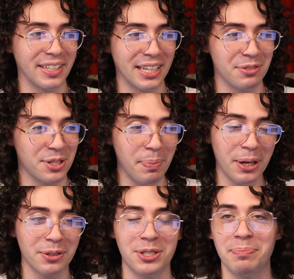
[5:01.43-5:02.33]
if she's
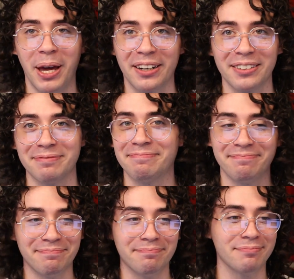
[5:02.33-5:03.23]
better, she's better.
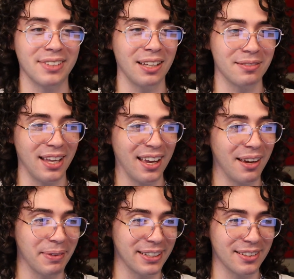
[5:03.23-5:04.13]

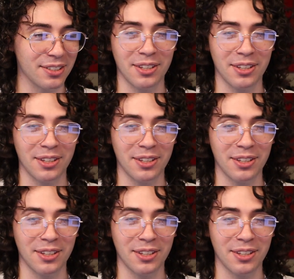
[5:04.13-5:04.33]
I mean, there's